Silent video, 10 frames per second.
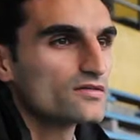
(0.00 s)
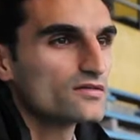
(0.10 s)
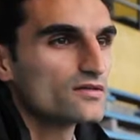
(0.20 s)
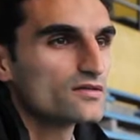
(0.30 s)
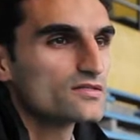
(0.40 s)
got
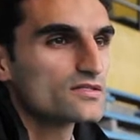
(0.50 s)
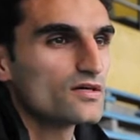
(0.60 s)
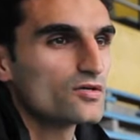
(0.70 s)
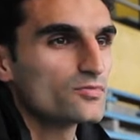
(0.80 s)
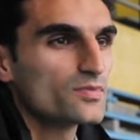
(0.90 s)
uh,
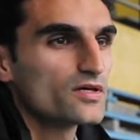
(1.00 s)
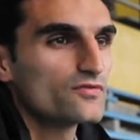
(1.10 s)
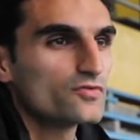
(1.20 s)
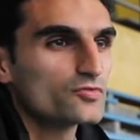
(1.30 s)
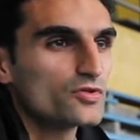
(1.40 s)
scouted
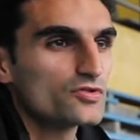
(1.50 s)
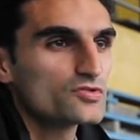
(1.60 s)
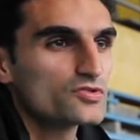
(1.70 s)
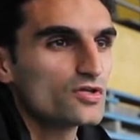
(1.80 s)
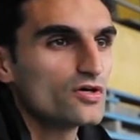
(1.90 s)
by Fortuna
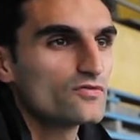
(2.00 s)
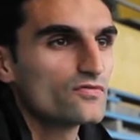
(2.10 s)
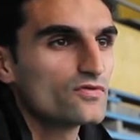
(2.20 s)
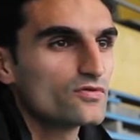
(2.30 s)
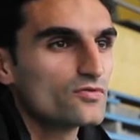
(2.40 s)
Düsseldorf,
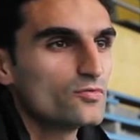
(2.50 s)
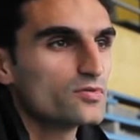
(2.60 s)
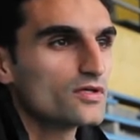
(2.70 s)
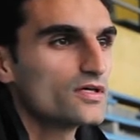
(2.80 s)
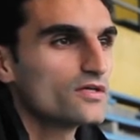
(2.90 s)
who
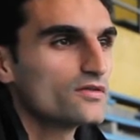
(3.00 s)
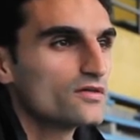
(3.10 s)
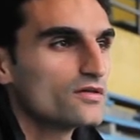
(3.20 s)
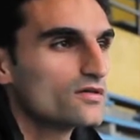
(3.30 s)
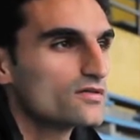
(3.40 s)
play in
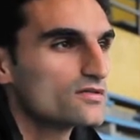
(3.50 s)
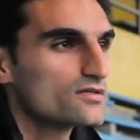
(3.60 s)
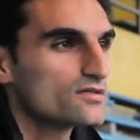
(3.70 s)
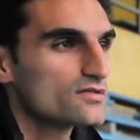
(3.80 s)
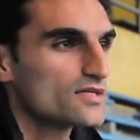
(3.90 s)
the
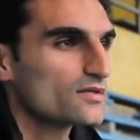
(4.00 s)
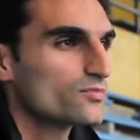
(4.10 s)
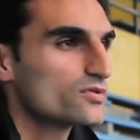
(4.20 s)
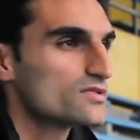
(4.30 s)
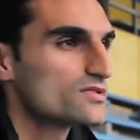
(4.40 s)

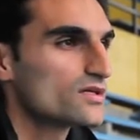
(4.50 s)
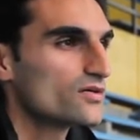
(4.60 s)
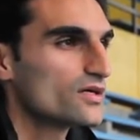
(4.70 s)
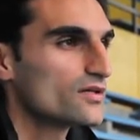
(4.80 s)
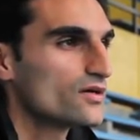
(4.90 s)
second Bundesliga
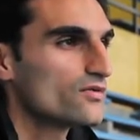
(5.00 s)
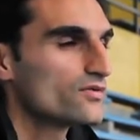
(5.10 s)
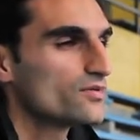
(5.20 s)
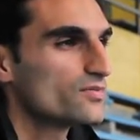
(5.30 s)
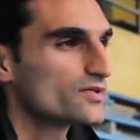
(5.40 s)
right now,
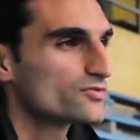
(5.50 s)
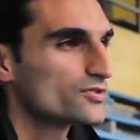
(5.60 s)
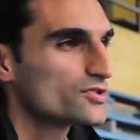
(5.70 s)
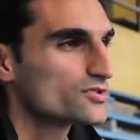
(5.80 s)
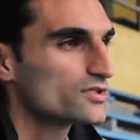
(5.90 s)
and they're a big
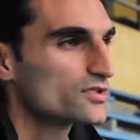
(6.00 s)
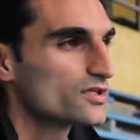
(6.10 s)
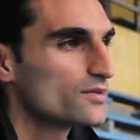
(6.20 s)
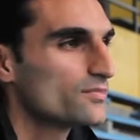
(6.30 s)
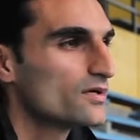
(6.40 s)
traditional
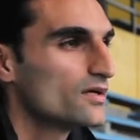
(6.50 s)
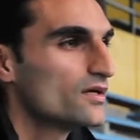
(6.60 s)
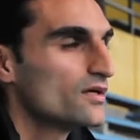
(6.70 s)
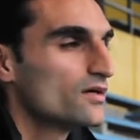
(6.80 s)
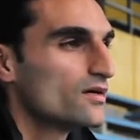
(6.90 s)
club.
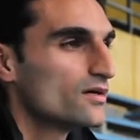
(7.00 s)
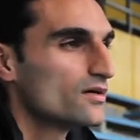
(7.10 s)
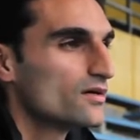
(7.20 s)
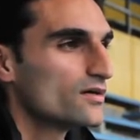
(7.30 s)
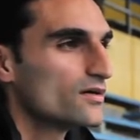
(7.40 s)

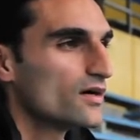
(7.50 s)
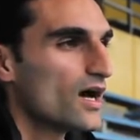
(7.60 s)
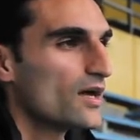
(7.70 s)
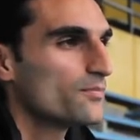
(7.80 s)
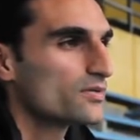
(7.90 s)
Uh,
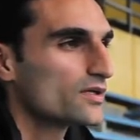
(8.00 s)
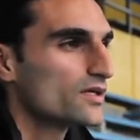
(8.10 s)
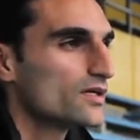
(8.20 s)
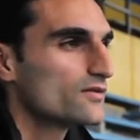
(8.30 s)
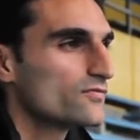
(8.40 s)
I
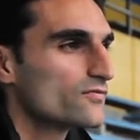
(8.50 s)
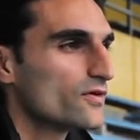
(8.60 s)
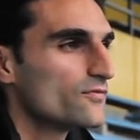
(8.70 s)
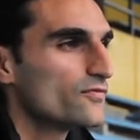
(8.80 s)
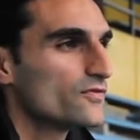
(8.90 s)
played
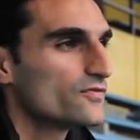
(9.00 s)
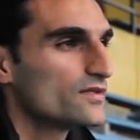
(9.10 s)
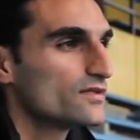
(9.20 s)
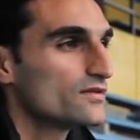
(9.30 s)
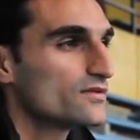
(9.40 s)
from
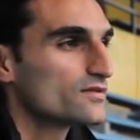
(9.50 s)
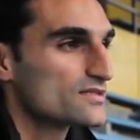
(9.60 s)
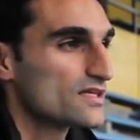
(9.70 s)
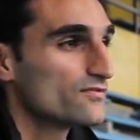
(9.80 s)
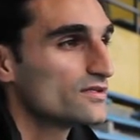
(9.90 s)
15 till
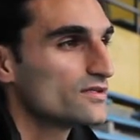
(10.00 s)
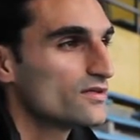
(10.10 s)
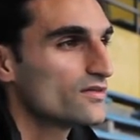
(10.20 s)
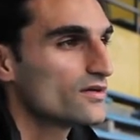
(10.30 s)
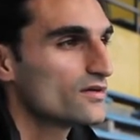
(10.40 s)

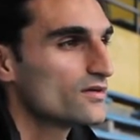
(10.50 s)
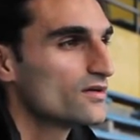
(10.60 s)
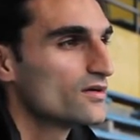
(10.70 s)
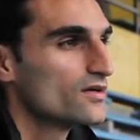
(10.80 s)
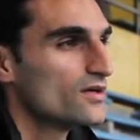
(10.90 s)
17 there,
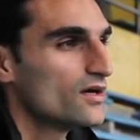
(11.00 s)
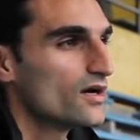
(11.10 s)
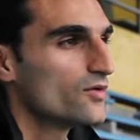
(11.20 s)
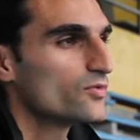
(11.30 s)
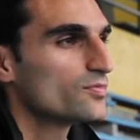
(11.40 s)

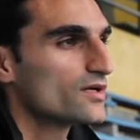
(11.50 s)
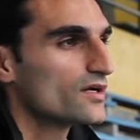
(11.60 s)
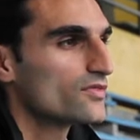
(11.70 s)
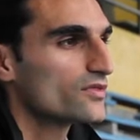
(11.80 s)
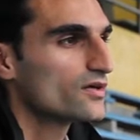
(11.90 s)
and we
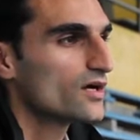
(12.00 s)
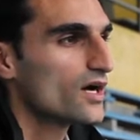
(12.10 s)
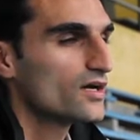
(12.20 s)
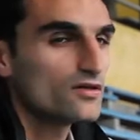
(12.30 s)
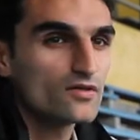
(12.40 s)
played at the
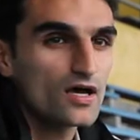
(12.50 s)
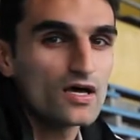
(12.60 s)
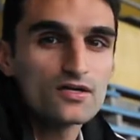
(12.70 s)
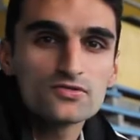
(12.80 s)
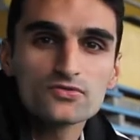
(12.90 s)
high,
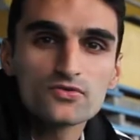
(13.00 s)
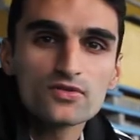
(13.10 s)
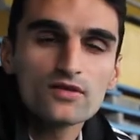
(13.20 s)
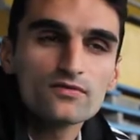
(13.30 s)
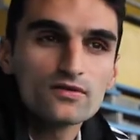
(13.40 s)
highest
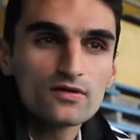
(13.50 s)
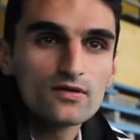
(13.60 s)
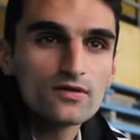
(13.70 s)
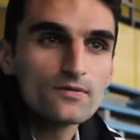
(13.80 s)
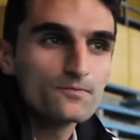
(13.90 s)
youth level.
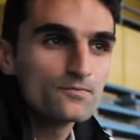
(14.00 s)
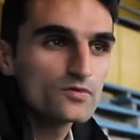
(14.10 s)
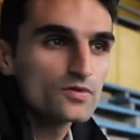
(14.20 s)
Um,